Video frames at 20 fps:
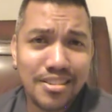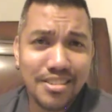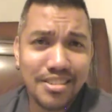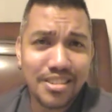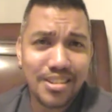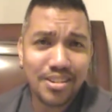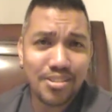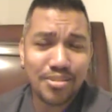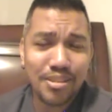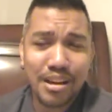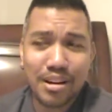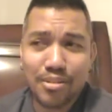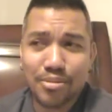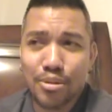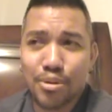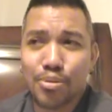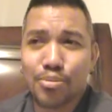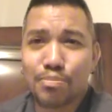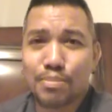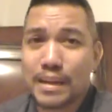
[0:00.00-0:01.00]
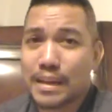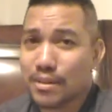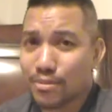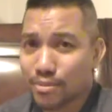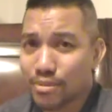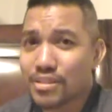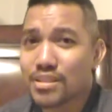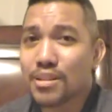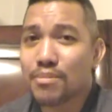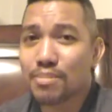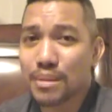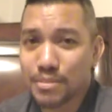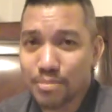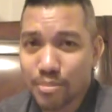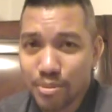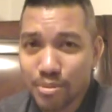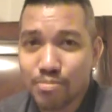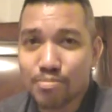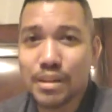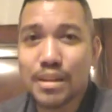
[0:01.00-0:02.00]
You know, they'll, they'll beat, some
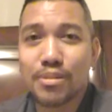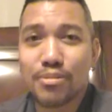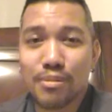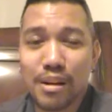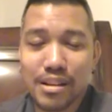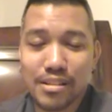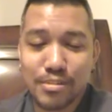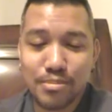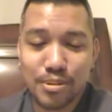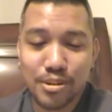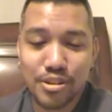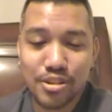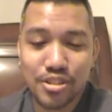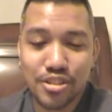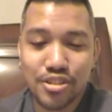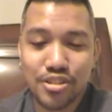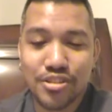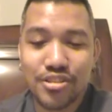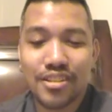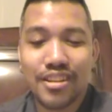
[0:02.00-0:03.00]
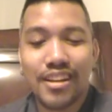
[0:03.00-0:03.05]
people beat around the bush